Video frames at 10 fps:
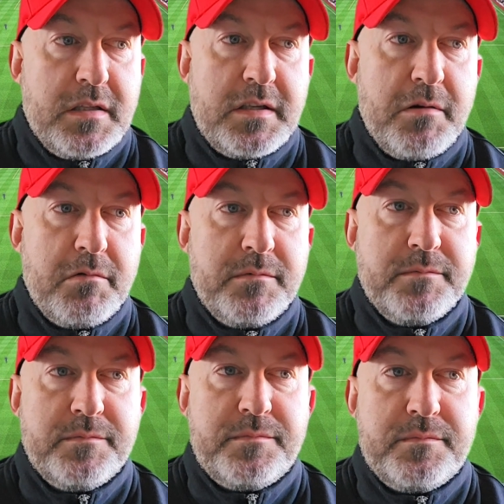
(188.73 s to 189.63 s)
So
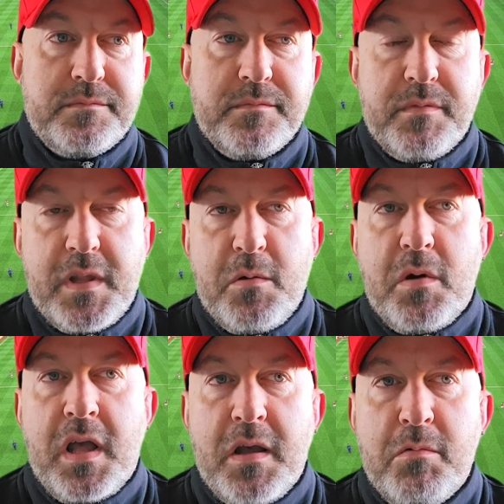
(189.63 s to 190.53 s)

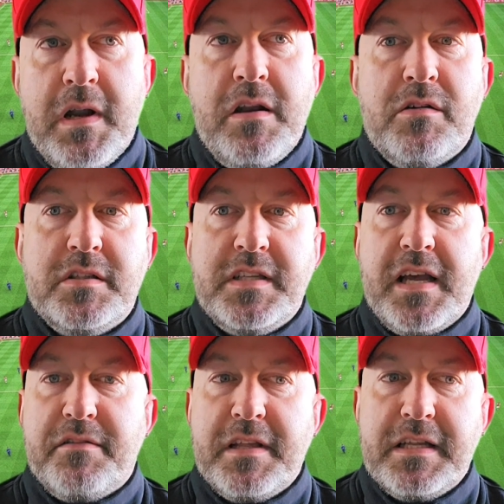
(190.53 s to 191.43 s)
when I look at
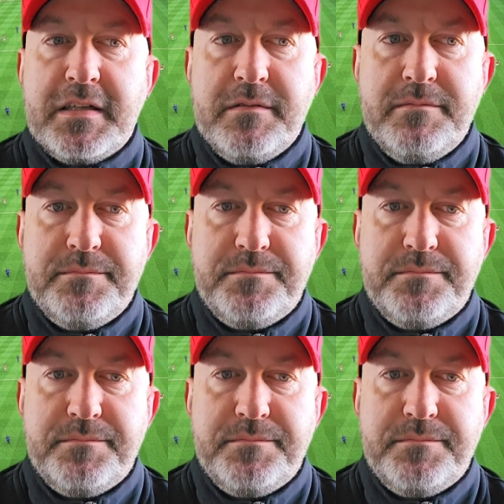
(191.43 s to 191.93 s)
it, I think